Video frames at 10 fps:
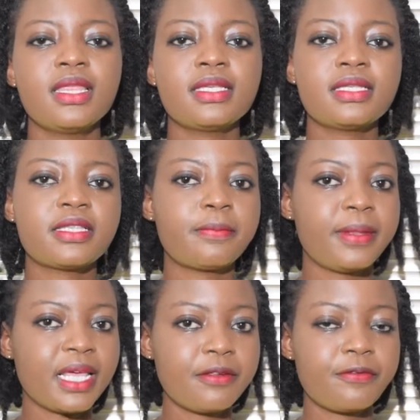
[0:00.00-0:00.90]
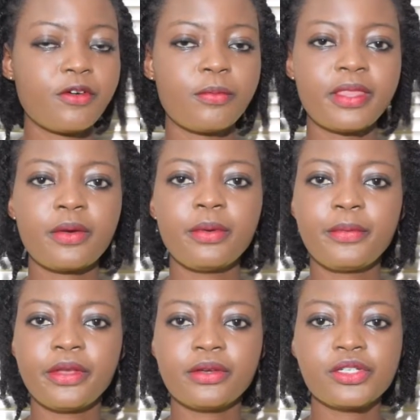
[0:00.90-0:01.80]
This is the platform that will
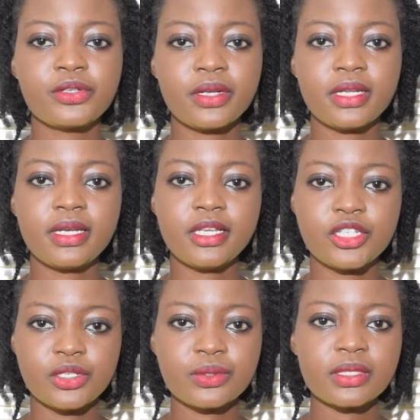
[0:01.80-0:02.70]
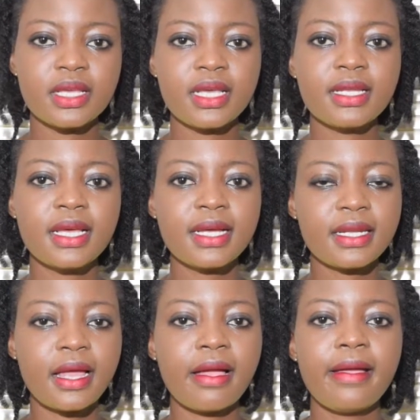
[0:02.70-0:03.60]
bring you trending issues in
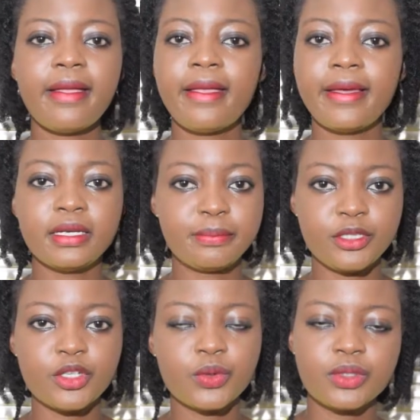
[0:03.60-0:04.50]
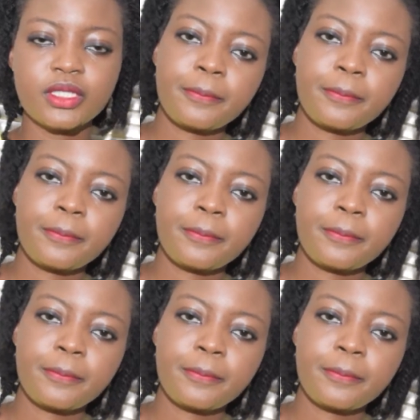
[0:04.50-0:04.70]
Ghana and beyond.